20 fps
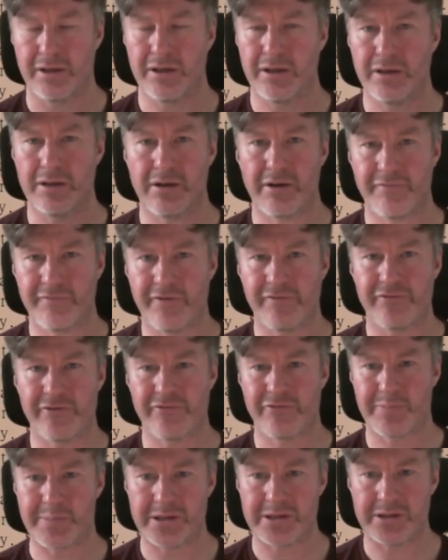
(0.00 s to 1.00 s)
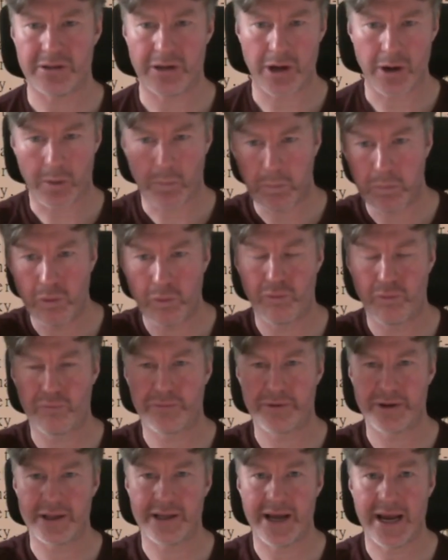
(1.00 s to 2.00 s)
you know, if you've ever been like
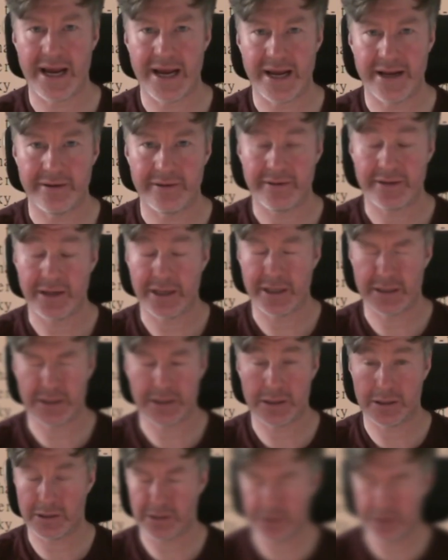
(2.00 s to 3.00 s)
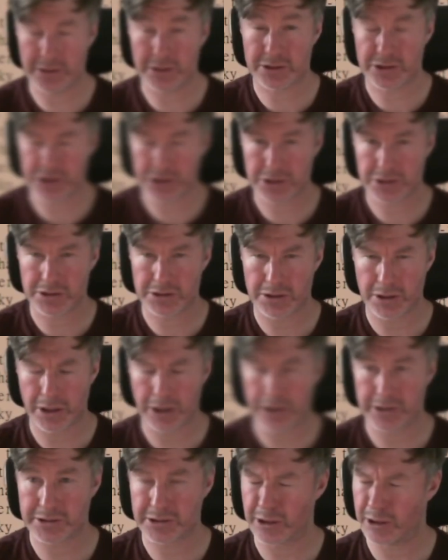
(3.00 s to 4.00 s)
boofed in the head and you just
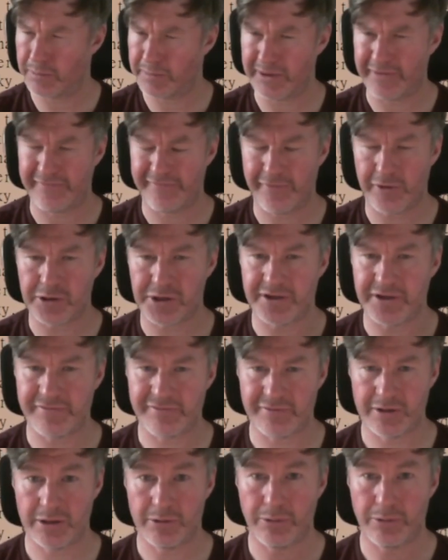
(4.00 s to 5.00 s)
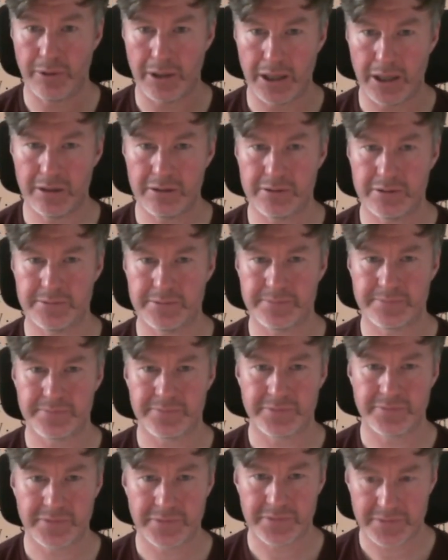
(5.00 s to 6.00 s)
eyes go a bit foggy for a little while,
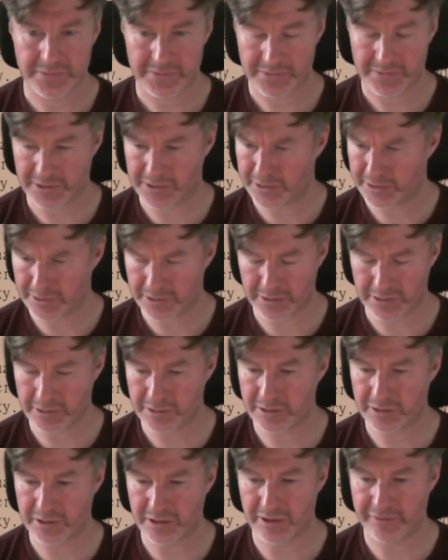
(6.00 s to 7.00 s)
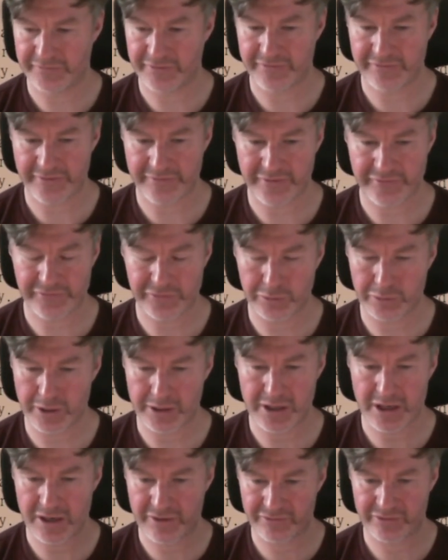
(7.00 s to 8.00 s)
and you know, if you've ever
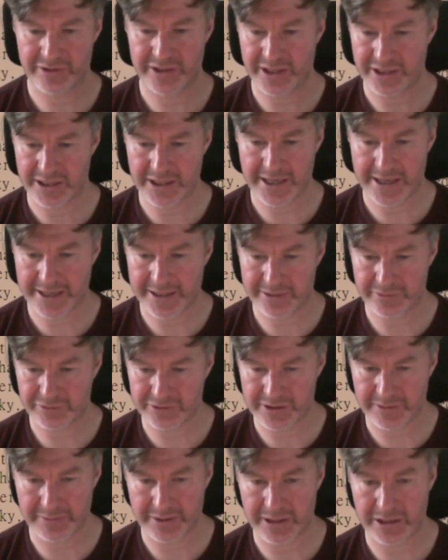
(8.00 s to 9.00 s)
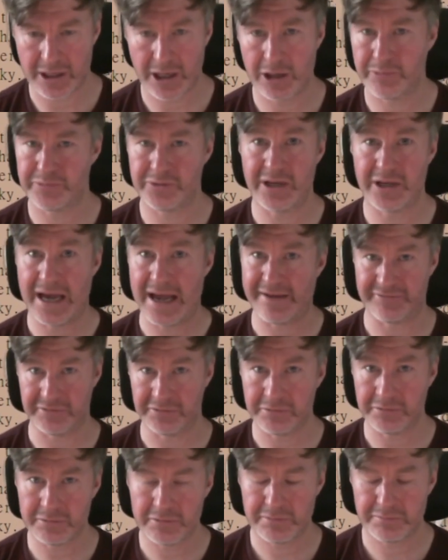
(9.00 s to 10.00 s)
fallen over and hit your head or something, I hope you
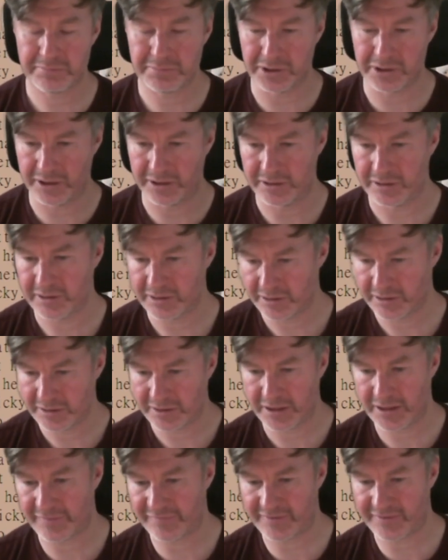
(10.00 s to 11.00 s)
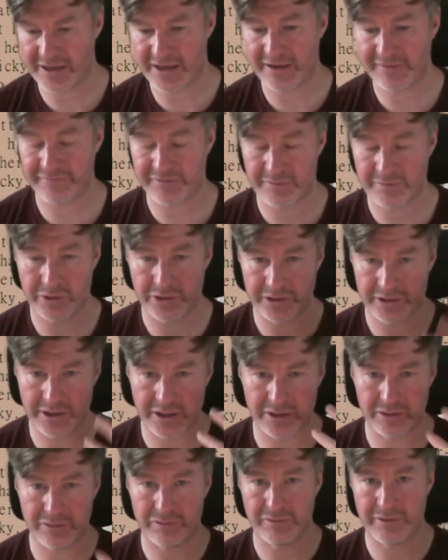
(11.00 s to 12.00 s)
haven't, but if you have, you might
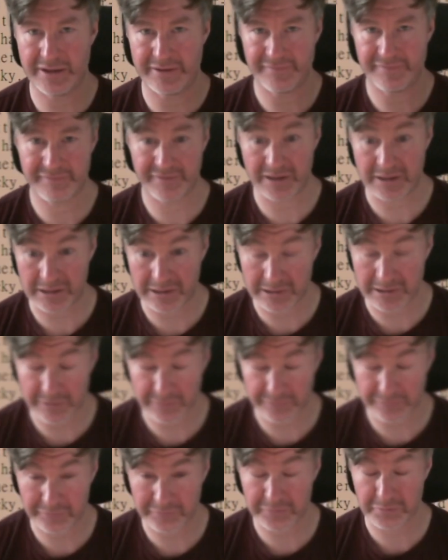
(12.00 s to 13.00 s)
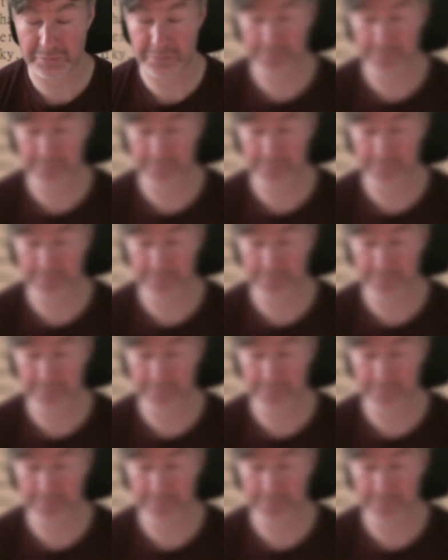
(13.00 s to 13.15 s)
know that feeling of